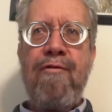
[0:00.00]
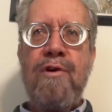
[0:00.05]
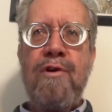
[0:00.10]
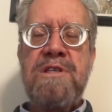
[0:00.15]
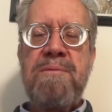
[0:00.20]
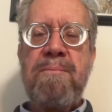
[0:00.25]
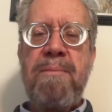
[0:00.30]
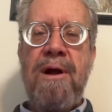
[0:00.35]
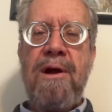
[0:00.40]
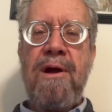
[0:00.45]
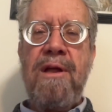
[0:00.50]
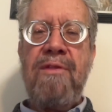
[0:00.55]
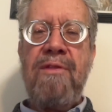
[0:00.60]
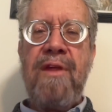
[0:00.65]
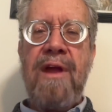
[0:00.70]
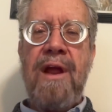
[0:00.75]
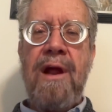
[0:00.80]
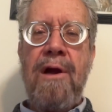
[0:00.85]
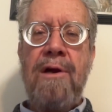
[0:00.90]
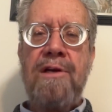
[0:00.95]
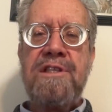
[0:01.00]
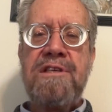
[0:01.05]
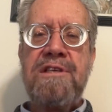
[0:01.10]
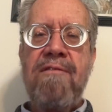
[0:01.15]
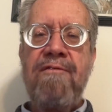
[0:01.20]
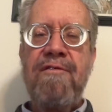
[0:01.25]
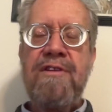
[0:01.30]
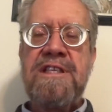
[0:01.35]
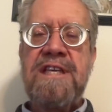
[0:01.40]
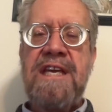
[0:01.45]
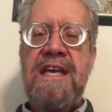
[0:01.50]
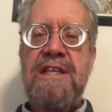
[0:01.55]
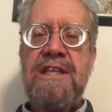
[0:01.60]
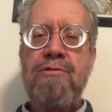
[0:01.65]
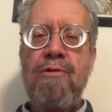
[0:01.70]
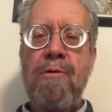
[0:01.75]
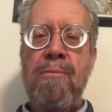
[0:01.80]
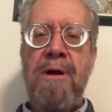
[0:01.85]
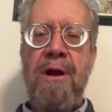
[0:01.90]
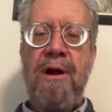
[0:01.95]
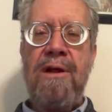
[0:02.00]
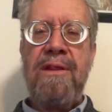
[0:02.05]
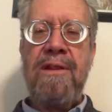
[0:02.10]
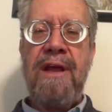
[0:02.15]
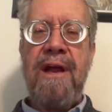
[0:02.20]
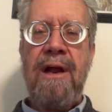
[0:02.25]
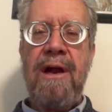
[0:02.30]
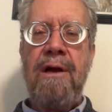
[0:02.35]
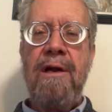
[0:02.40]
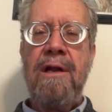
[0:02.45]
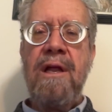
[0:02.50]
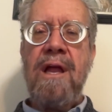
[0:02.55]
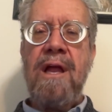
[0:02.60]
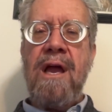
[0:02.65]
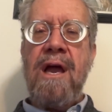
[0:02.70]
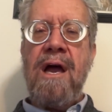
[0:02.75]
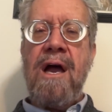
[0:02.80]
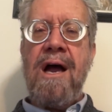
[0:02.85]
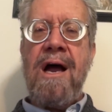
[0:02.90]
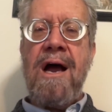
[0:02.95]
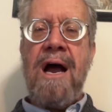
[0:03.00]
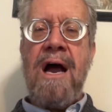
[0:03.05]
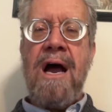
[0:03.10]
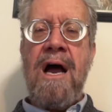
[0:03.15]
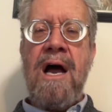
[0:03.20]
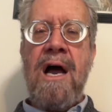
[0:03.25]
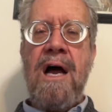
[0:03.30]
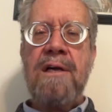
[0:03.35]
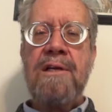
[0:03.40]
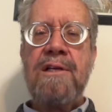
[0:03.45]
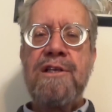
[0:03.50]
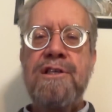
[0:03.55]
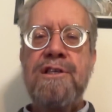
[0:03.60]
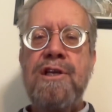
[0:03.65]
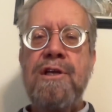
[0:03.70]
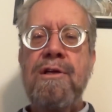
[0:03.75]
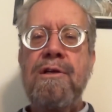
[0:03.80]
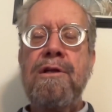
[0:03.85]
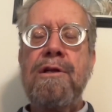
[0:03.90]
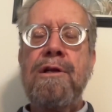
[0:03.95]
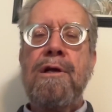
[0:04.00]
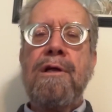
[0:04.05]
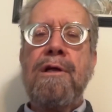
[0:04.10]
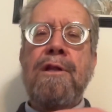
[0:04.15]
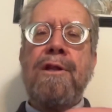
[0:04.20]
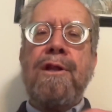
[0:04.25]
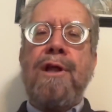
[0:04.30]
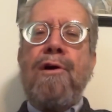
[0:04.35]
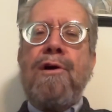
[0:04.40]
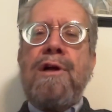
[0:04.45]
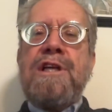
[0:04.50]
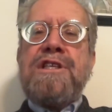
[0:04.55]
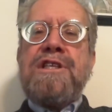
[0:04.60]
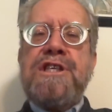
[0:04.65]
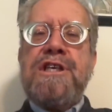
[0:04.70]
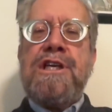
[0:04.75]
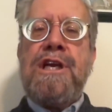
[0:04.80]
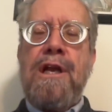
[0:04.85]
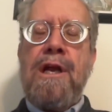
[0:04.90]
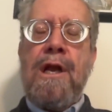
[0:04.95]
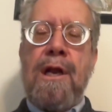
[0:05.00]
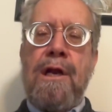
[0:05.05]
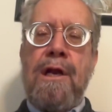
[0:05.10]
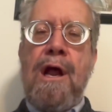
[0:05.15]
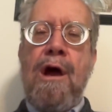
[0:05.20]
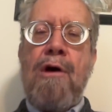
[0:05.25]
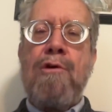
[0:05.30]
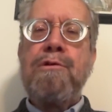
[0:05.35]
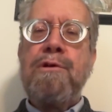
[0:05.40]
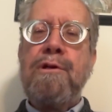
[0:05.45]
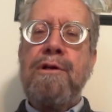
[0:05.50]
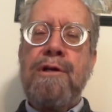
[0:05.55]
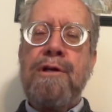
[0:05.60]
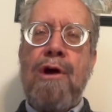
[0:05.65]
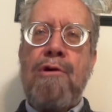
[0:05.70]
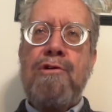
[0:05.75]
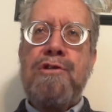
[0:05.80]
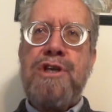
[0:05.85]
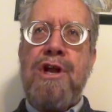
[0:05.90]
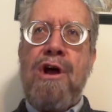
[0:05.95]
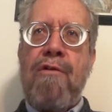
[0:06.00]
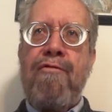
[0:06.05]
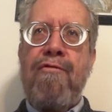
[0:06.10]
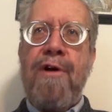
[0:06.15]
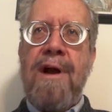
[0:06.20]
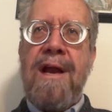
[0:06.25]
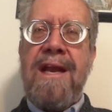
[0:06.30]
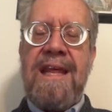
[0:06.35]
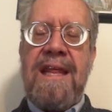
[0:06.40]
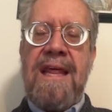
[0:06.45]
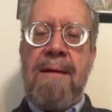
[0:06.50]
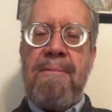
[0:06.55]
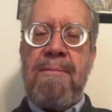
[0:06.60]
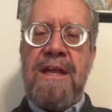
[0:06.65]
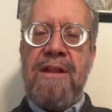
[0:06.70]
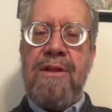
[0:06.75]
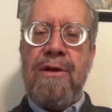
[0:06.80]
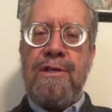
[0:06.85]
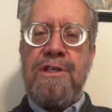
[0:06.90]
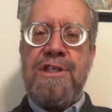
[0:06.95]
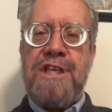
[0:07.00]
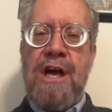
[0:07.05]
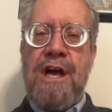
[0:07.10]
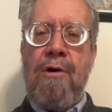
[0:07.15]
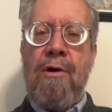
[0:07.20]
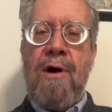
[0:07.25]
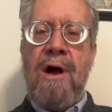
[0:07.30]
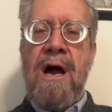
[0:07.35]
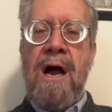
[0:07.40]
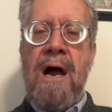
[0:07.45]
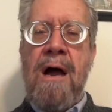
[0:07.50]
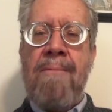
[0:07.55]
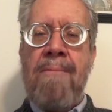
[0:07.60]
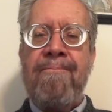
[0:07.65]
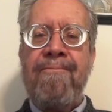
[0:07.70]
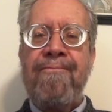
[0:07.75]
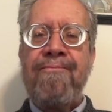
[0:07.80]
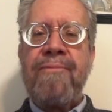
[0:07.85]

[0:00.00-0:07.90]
was buried there. Some of his kids were buried there. There is no stone for any of them either. So